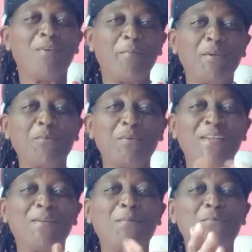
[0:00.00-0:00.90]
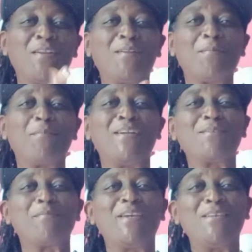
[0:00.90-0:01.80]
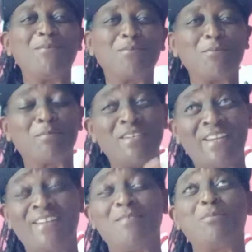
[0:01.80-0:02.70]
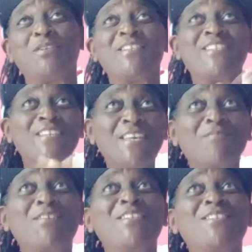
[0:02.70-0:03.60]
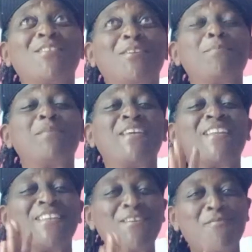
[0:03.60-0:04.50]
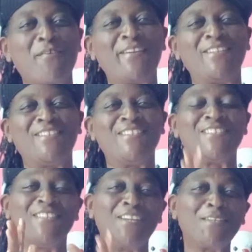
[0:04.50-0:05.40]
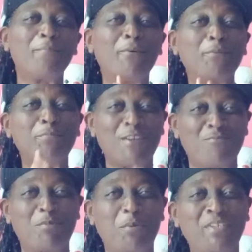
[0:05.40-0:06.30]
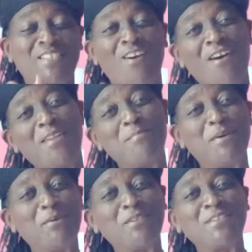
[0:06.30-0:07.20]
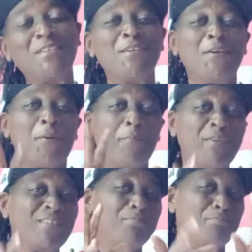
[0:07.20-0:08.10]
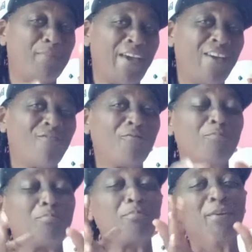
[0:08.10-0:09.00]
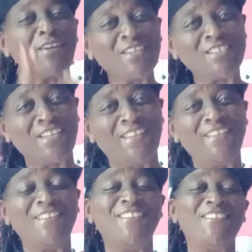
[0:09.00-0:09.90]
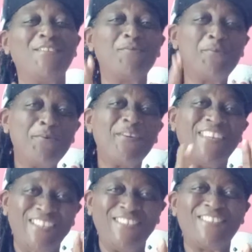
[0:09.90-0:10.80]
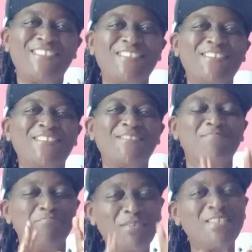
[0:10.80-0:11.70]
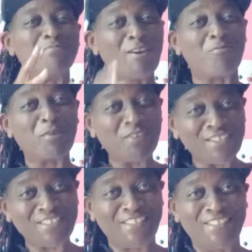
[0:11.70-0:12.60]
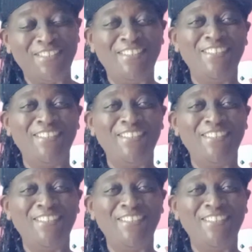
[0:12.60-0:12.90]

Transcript: family welcome welcome back to my youtube channel but this evening is gonna be a different it's not about bev brown it's all about miss bev production who is miss bev production